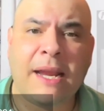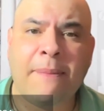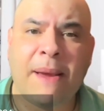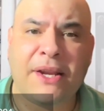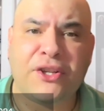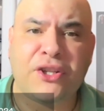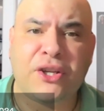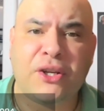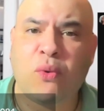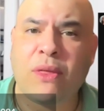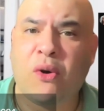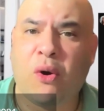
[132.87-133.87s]
in patients
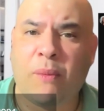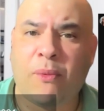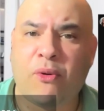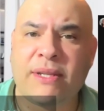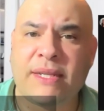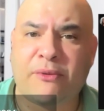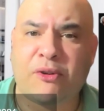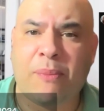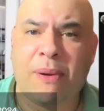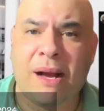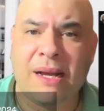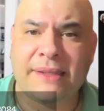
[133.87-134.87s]
with hormone
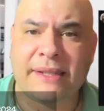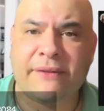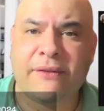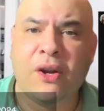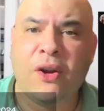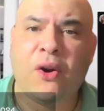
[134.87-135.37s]
receptor-positive